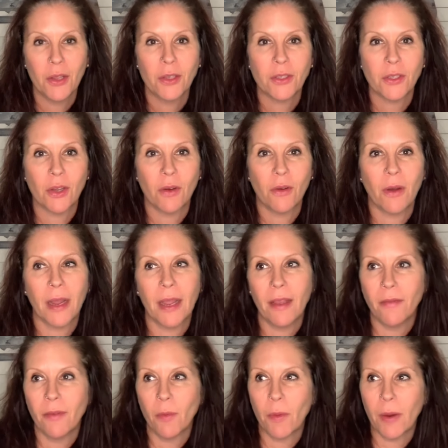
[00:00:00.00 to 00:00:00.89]
So I
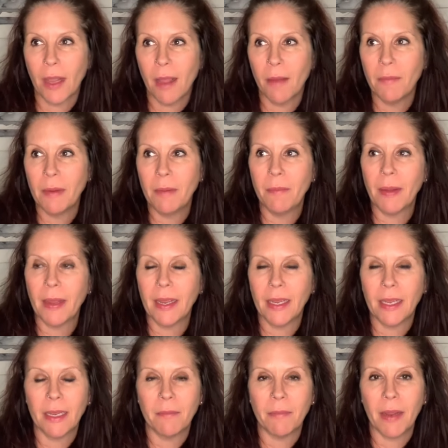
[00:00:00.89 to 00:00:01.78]
have a recumbent
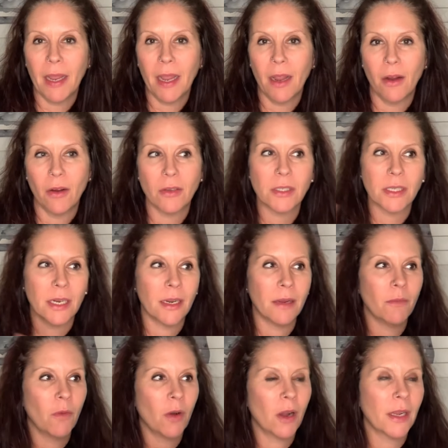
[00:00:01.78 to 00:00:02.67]
bike in my house and
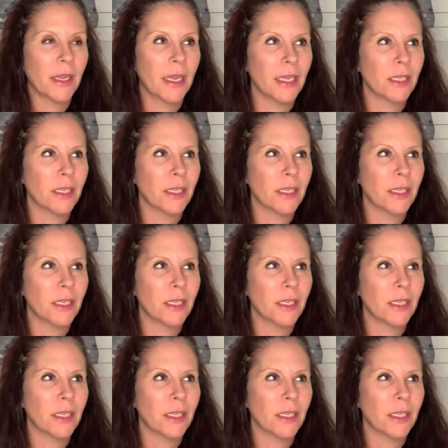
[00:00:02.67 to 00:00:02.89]
I'm walking.